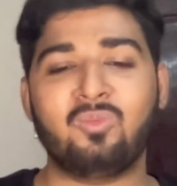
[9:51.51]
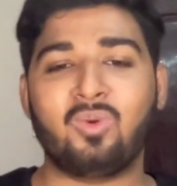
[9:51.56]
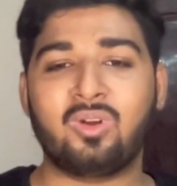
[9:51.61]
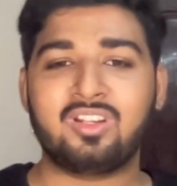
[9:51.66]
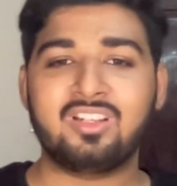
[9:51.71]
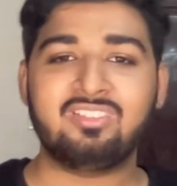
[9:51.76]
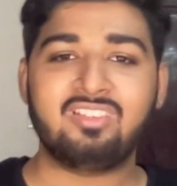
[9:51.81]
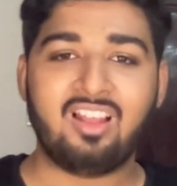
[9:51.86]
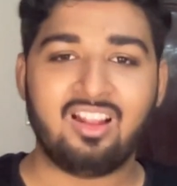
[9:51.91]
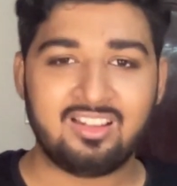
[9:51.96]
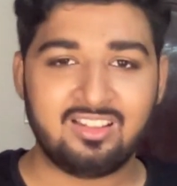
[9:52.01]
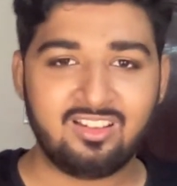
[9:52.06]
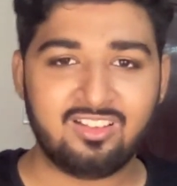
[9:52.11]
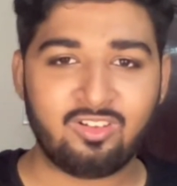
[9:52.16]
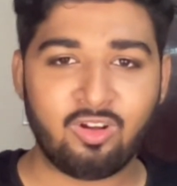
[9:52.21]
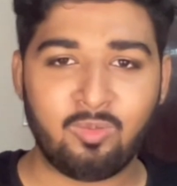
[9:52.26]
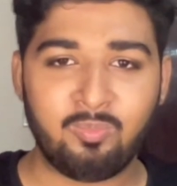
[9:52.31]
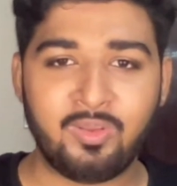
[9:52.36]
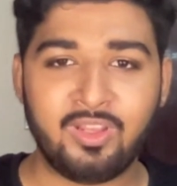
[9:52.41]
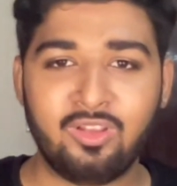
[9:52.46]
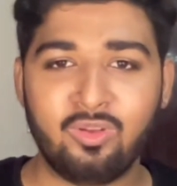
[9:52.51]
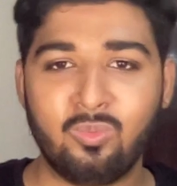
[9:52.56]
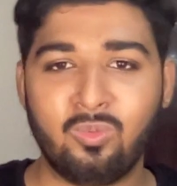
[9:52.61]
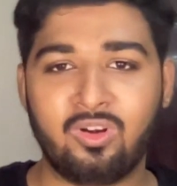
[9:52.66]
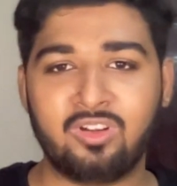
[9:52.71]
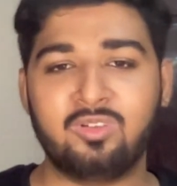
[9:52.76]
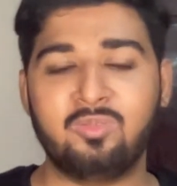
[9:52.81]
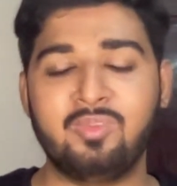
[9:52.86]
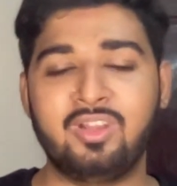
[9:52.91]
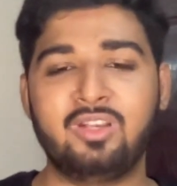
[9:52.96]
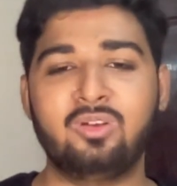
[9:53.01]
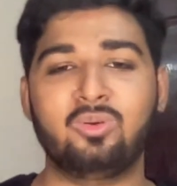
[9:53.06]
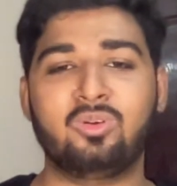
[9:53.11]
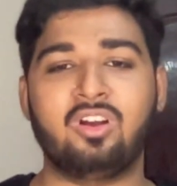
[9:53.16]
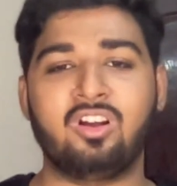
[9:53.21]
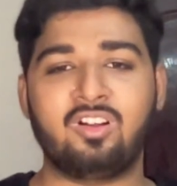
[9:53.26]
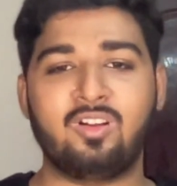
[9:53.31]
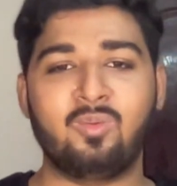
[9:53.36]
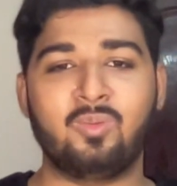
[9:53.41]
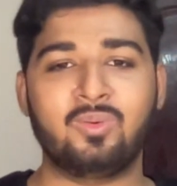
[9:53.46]
what is the other topic you want me to
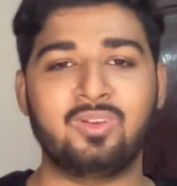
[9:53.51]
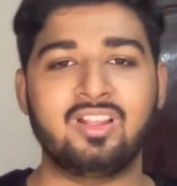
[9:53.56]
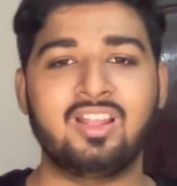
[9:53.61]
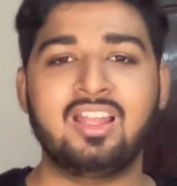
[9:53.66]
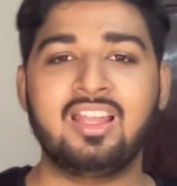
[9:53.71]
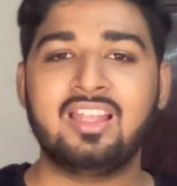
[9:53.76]
talk about